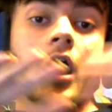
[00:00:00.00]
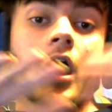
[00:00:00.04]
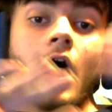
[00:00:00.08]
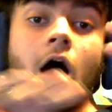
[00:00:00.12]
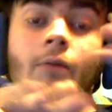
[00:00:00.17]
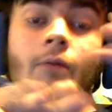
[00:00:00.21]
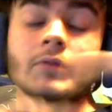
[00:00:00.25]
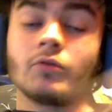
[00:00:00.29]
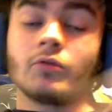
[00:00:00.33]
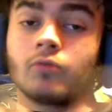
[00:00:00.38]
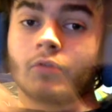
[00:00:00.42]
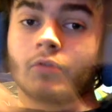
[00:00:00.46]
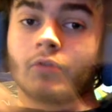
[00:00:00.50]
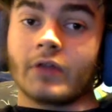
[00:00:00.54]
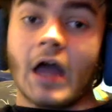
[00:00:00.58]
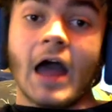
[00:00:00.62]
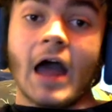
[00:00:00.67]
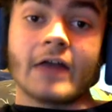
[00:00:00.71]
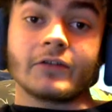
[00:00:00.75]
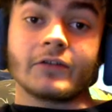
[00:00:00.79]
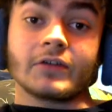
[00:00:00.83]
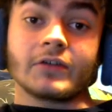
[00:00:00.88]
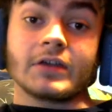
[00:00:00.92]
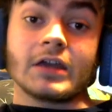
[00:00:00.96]
You will
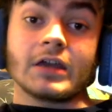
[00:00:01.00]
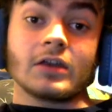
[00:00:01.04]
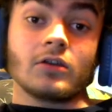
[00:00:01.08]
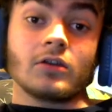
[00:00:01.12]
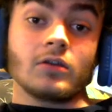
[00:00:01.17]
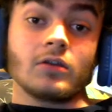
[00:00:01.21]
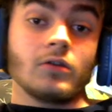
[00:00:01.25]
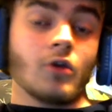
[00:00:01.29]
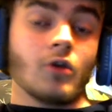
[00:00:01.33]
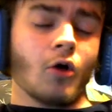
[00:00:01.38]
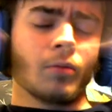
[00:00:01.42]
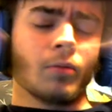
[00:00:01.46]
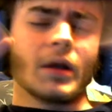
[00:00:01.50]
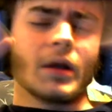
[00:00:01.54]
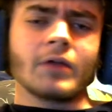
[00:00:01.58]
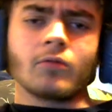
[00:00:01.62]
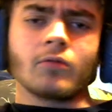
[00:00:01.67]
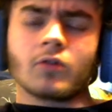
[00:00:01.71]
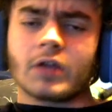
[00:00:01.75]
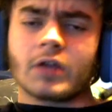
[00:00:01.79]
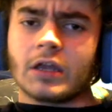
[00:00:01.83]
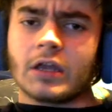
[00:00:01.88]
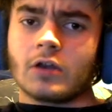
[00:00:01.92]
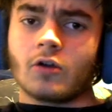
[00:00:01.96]
not get, nobody
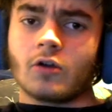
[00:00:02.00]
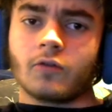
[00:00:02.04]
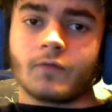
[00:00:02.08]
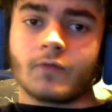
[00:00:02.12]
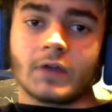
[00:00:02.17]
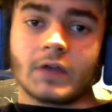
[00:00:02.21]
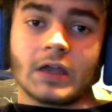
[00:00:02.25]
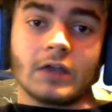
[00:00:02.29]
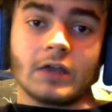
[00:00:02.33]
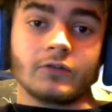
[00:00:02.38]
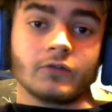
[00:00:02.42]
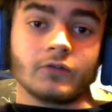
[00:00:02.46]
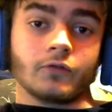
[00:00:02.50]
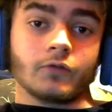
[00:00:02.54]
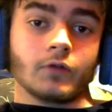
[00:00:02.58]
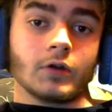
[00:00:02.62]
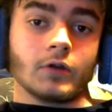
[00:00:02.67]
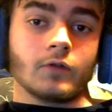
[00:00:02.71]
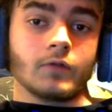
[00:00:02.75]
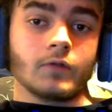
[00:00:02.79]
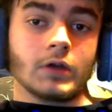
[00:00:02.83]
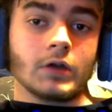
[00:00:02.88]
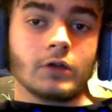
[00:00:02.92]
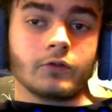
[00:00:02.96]
will get notifications for
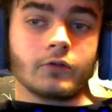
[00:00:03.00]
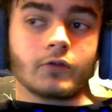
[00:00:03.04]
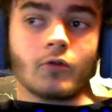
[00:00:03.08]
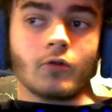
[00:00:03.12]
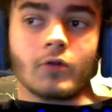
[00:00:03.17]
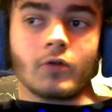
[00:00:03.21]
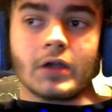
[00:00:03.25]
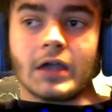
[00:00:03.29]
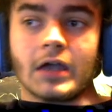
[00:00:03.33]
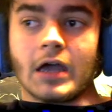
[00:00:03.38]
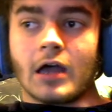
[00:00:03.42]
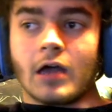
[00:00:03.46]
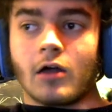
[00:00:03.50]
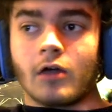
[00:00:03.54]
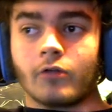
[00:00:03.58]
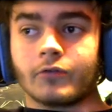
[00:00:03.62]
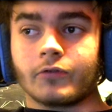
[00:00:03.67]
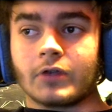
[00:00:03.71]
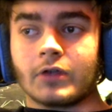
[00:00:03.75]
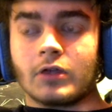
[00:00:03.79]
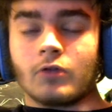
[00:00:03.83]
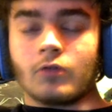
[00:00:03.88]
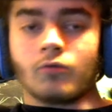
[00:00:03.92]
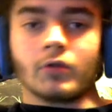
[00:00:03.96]
your videos going
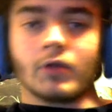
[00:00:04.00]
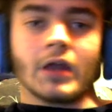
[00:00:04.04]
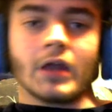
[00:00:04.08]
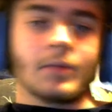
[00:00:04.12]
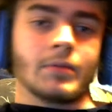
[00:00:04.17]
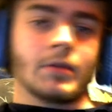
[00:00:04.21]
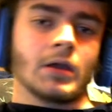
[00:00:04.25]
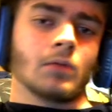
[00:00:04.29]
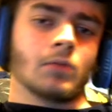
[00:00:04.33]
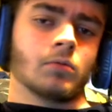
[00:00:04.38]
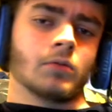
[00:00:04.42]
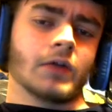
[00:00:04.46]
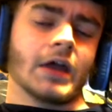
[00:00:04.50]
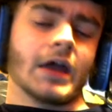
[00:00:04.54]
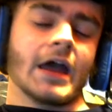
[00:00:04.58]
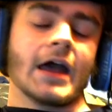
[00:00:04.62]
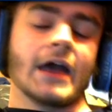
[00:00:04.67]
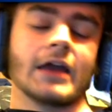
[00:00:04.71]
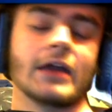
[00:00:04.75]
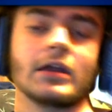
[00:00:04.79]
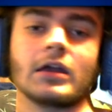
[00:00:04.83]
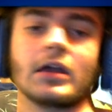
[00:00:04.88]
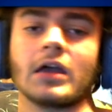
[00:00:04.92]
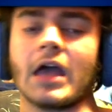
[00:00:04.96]
out. You will not be able to
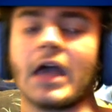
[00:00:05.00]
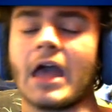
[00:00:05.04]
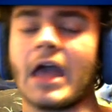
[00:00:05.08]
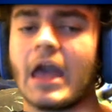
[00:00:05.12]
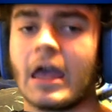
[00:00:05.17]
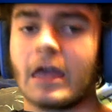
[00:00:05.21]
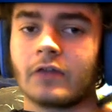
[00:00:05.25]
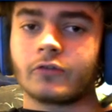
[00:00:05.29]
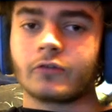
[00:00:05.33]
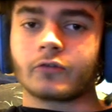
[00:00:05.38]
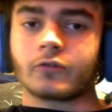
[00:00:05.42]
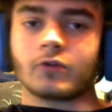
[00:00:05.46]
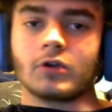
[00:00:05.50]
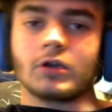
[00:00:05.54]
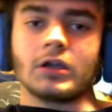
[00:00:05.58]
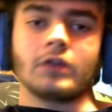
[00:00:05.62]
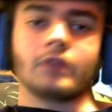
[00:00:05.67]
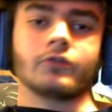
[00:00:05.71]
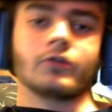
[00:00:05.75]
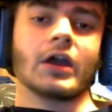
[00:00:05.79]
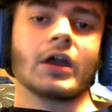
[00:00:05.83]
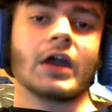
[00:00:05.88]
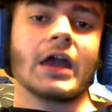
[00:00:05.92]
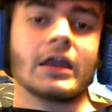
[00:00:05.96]
add end
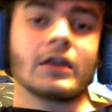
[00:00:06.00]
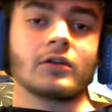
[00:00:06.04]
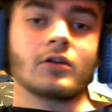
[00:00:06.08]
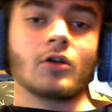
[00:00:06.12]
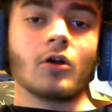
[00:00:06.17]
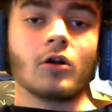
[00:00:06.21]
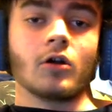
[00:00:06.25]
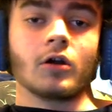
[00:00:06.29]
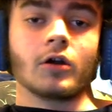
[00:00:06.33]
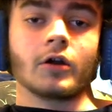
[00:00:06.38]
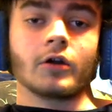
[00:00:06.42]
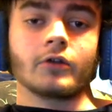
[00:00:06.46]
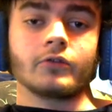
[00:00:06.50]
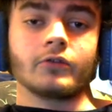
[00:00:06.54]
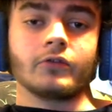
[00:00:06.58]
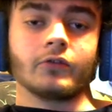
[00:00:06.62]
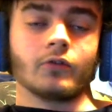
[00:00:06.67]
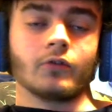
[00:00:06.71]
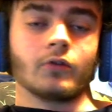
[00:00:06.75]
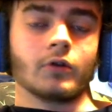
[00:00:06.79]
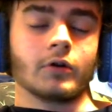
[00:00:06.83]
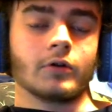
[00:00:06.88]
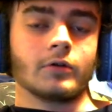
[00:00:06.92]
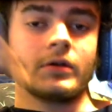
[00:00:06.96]
screens or end cards
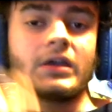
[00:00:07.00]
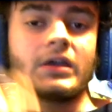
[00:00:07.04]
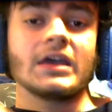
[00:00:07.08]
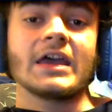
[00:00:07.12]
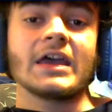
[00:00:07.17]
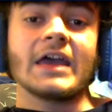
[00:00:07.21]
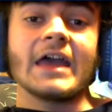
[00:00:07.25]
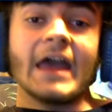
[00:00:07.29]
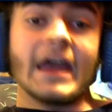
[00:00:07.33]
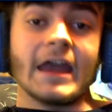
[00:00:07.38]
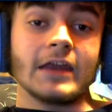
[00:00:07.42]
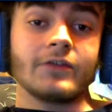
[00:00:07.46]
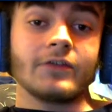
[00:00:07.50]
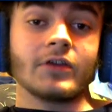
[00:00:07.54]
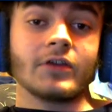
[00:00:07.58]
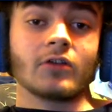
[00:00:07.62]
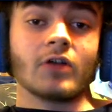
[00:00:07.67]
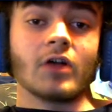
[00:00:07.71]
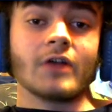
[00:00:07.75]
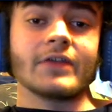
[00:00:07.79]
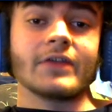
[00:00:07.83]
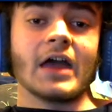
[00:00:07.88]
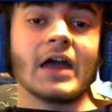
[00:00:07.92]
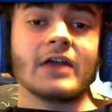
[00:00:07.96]
or anything
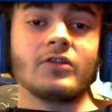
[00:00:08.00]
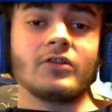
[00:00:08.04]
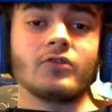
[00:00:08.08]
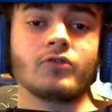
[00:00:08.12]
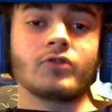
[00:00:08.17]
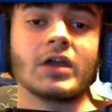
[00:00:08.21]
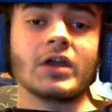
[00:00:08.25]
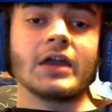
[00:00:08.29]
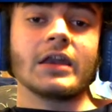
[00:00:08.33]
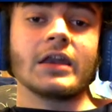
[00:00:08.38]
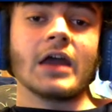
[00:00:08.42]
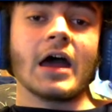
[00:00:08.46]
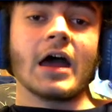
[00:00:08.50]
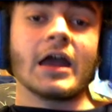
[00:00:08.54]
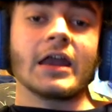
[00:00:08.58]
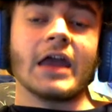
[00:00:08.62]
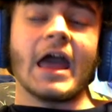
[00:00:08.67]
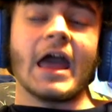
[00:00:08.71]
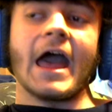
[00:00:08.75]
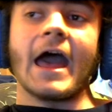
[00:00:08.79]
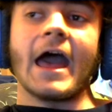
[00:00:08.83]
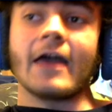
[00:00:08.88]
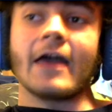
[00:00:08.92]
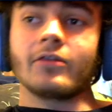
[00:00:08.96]
like that. You cannot
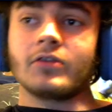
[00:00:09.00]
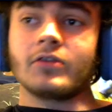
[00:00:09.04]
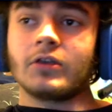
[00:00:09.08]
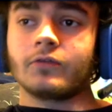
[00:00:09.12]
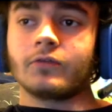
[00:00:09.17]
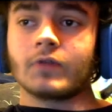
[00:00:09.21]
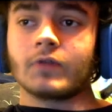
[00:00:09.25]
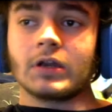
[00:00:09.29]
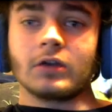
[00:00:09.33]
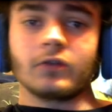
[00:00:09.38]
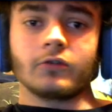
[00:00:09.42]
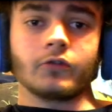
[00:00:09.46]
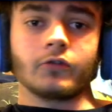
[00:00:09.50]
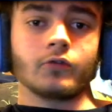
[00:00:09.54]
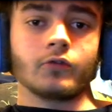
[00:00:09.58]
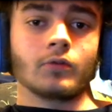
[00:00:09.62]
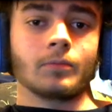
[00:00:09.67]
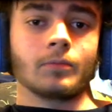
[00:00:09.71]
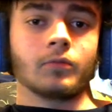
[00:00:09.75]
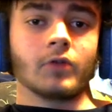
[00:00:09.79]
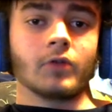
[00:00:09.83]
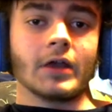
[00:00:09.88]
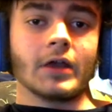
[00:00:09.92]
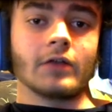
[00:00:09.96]
add these videos to a
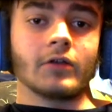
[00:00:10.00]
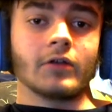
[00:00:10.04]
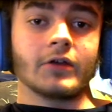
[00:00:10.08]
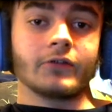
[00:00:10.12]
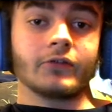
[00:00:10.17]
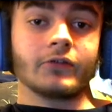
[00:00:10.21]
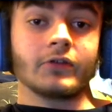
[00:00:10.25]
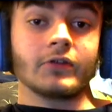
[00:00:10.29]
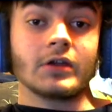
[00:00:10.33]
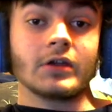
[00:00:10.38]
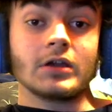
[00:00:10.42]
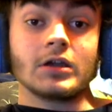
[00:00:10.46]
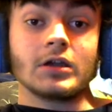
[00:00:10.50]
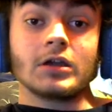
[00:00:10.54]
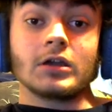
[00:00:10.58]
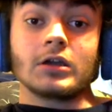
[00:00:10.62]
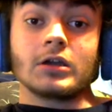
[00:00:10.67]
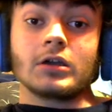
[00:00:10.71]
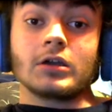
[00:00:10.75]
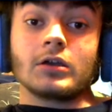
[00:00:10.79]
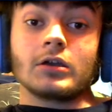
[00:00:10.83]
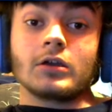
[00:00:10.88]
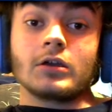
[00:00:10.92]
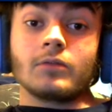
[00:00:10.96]
playlist.
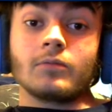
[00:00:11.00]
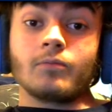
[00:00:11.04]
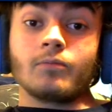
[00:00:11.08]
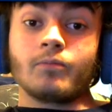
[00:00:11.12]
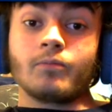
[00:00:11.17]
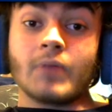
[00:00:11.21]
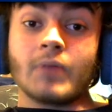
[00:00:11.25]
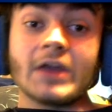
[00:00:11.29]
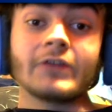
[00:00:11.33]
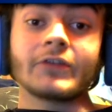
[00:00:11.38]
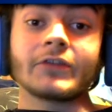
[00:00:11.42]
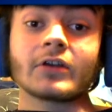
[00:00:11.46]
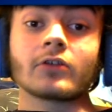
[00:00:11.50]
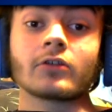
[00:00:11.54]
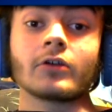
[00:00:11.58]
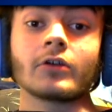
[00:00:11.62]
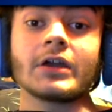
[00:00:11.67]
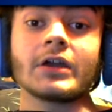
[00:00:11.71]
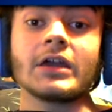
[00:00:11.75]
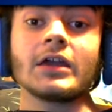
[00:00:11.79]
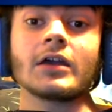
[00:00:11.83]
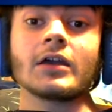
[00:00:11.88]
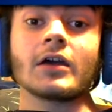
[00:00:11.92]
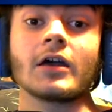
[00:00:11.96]

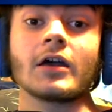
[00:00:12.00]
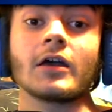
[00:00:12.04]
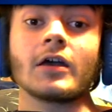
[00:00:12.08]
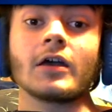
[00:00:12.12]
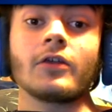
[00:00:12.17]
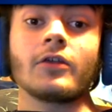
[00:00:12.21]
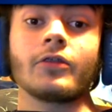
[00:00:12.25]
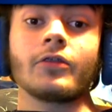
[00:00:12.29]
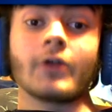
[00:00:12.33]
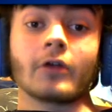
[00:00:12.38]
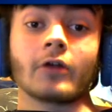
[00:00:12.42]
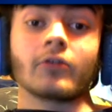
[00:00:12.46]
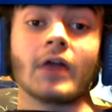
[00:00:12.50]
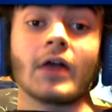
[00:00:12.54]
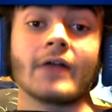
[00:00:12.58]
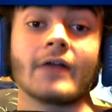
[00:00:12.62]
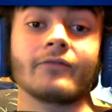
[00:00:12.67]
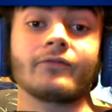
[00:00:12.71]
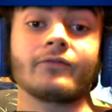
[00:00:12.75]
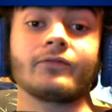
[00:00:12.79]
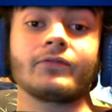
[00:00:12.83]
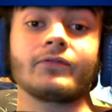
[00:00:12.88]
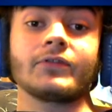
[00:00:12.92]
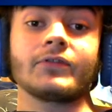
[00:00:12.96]
Basically, they're
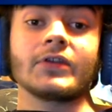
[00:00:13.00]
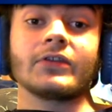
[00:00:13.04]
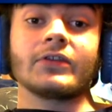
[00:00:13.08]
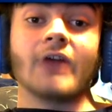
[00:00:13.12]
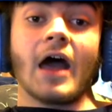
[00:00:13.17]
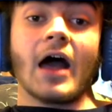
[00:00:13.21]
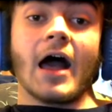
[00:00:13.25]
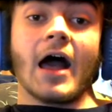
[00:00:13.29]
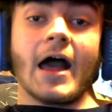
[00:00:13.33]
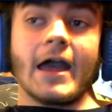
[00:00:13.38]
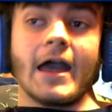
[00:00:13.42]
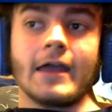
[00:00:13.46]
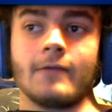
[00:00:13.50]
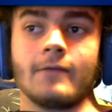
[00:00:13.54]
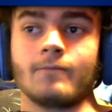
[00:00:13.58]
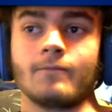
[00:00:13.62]
left to die.